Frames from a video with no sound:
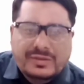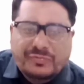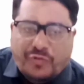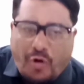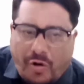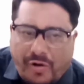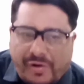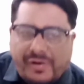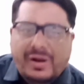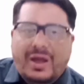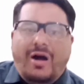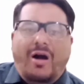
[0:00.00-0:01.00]

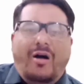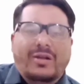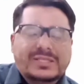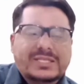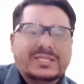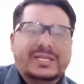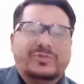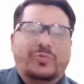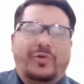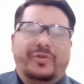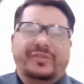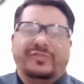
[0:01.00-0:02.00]
four alternate
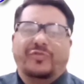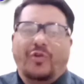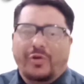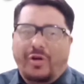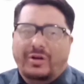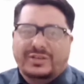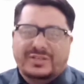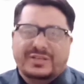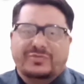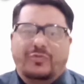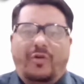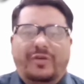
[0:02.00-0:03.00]

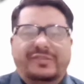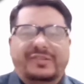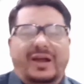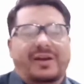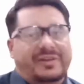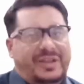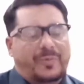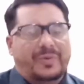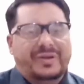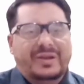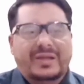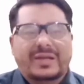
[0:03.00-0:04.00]
words are
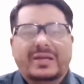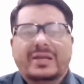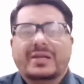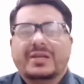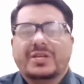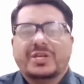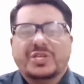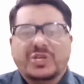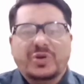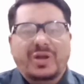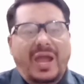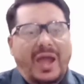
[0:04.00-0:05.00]
given.
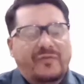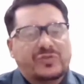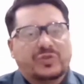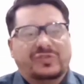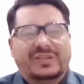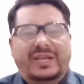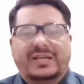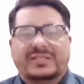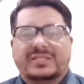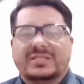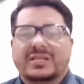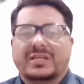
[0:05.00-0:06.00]
You have to
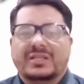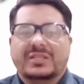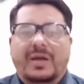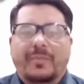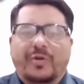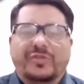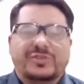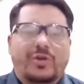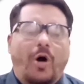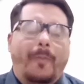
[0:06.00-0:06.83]
select the most